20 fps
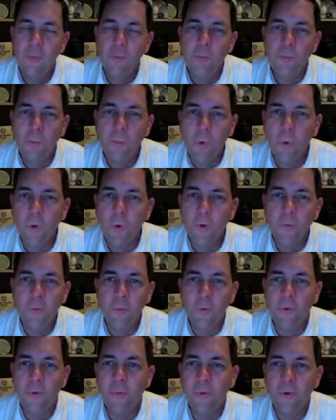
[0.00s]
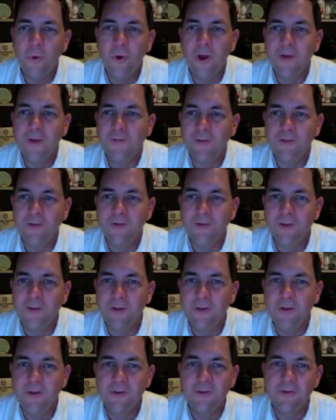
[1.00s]
More and more
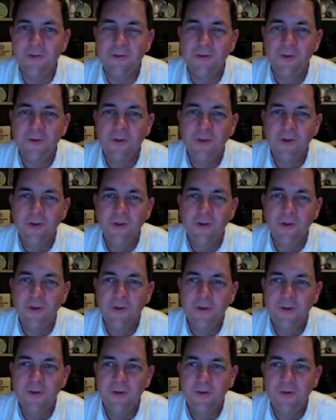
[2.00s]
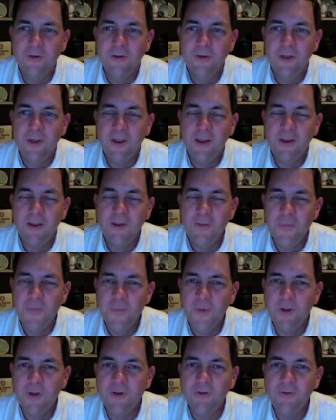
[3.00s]
prophecies in the
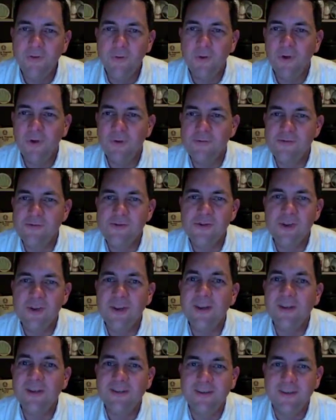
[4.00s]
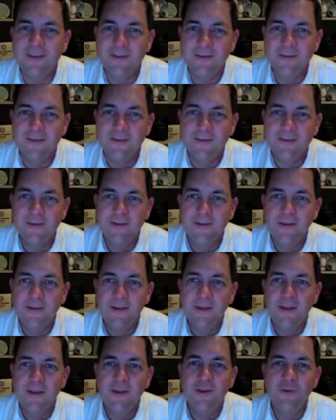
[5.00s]
ministry of Jesus
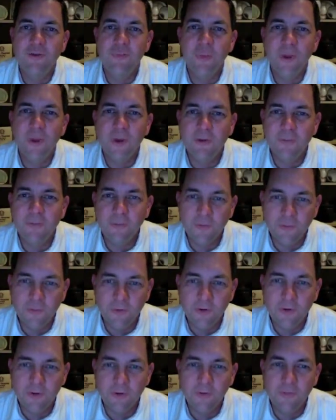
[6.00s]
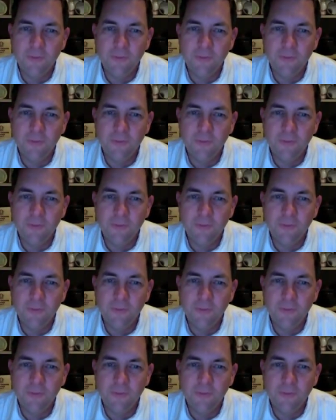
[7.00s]
is being fulfilled.